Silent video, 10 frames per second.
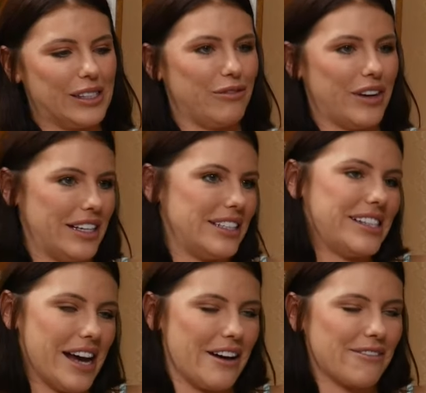some funny
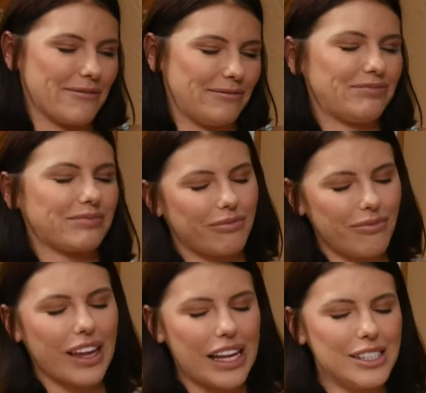stuff.
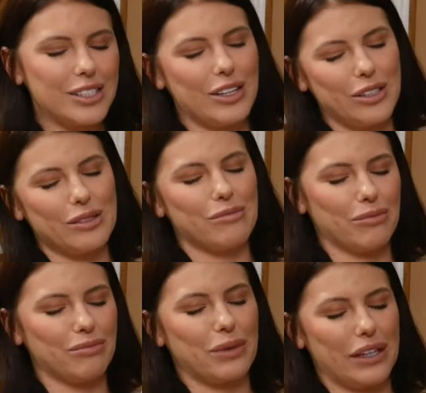That's so, so I do
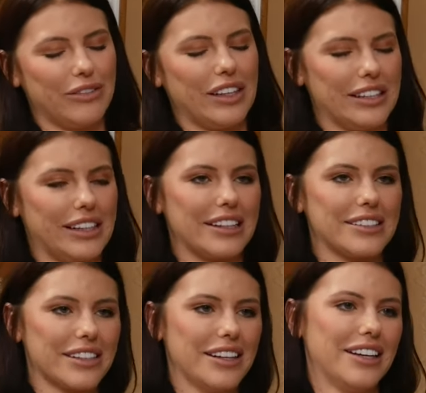great. some pretty funny
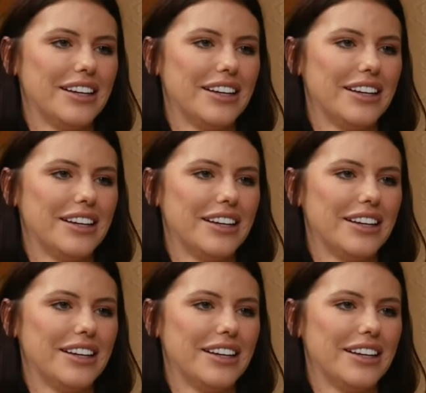things. That's